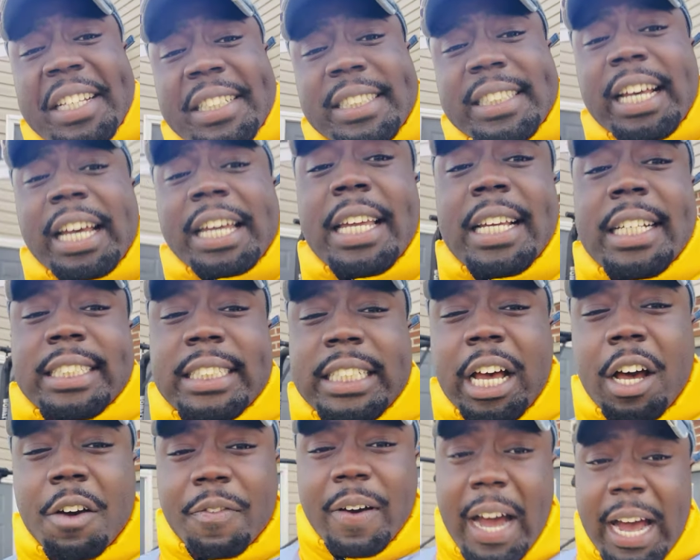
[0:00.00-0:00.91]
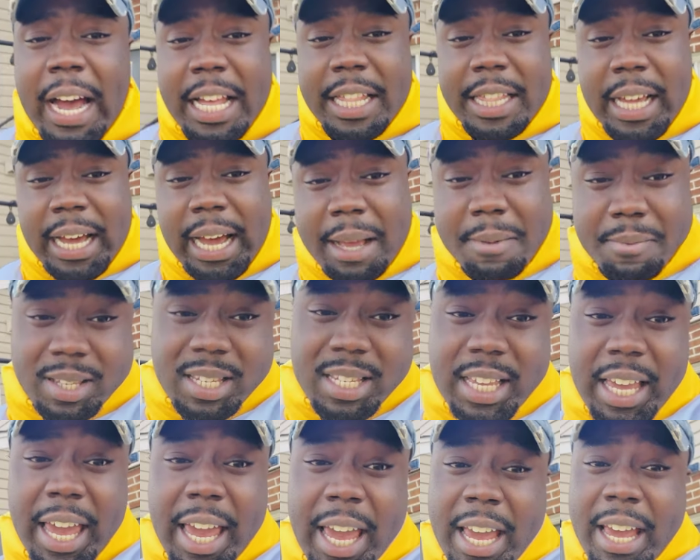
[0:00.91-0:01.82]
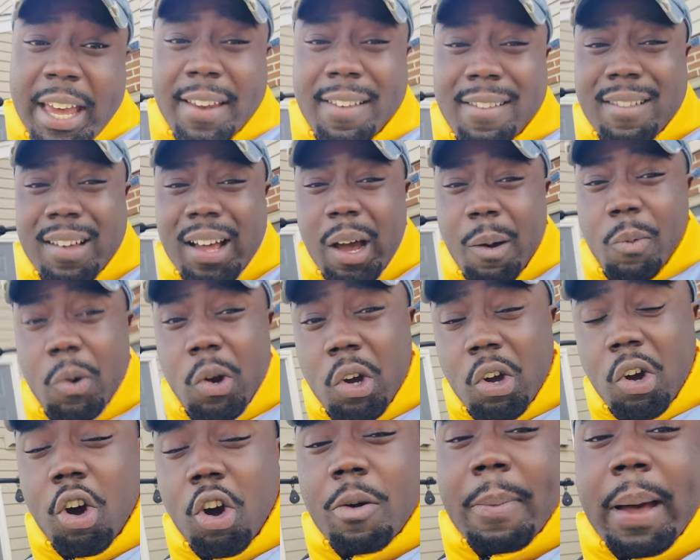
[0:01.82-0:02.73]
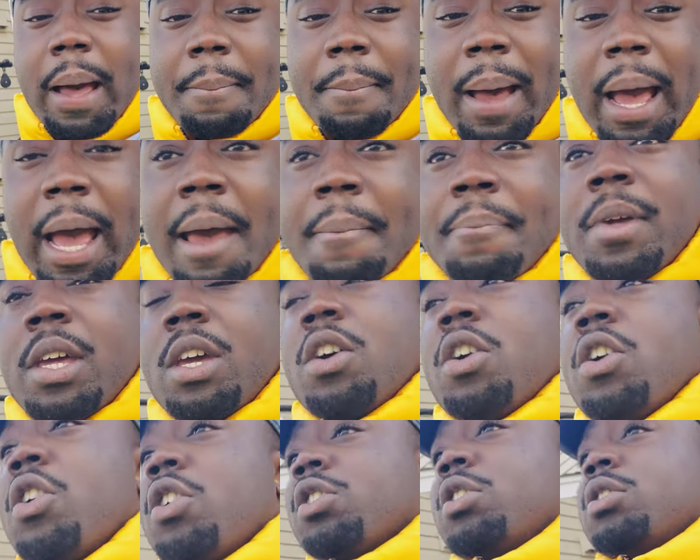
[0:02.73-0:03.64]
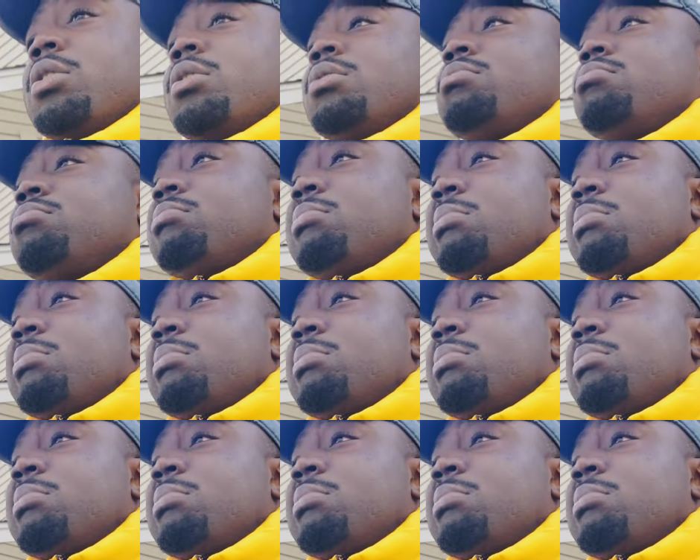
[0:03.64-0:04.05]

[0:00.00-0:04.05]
and tell yourself either I'm scared, I want to call my mommy, or,